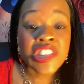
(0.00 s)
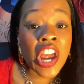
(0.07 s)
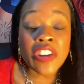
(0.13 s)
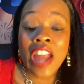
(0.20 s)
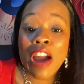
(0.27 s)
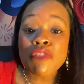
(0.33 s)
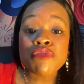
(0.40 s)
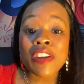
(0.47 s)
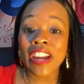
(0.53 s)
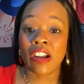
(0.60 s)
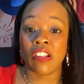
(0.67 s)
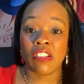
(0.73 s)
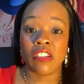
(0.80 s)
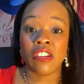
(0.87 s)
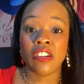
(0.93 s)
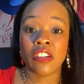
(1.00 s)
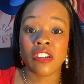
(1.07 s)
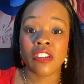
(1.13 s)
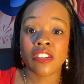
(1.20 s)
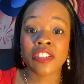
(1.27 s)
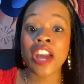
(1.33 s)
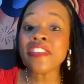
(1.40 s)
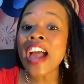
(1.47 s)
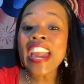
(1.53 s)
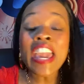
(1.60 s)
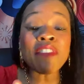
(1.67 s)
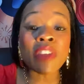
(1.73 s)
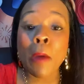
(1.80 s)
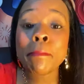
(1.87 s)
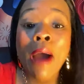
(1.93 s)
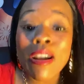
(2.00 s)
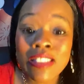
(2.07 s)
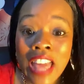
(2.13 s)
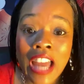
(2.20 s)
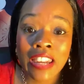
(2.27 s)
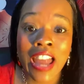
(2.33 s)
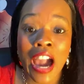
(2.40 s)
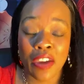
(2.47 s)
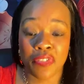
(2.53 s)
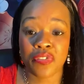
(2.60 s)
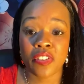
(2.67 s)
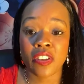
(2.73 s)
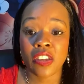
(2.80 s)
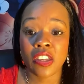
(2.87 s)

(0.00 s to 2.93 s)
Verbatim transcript: They're not real. They're not even about that life.